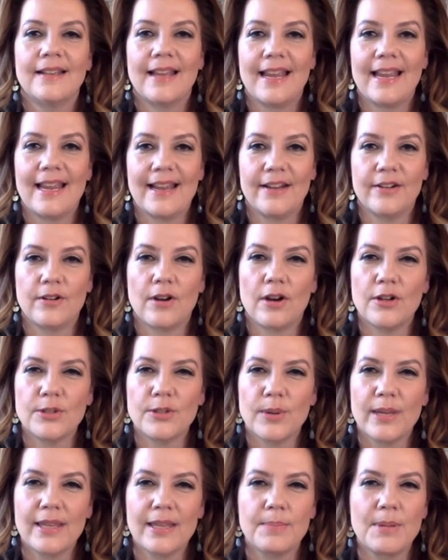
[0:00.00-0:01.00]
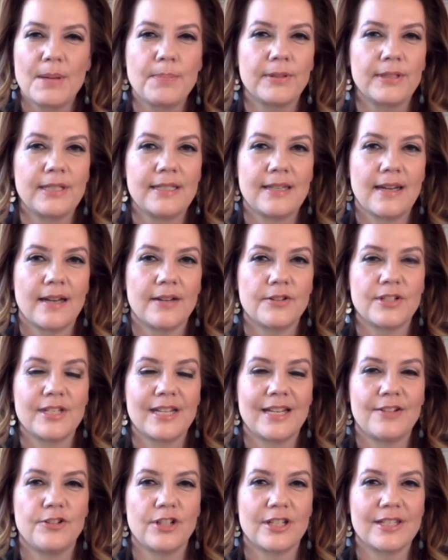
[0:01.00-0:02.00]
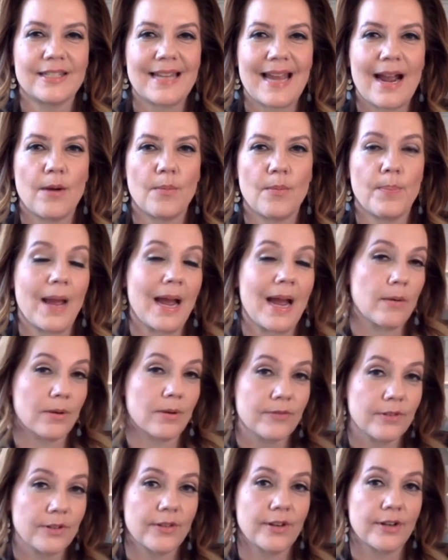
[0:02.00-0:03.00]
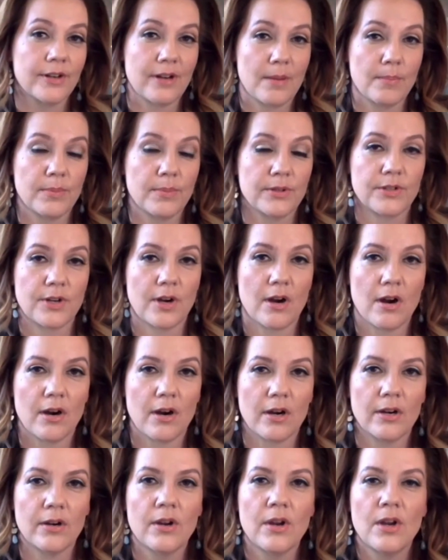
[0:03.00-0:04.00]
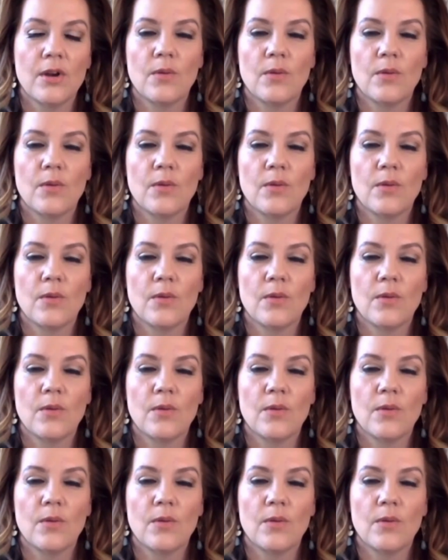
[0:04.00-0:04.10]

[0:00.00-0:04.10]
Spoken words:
And also, I think people need to understand just how powerful their numbers are.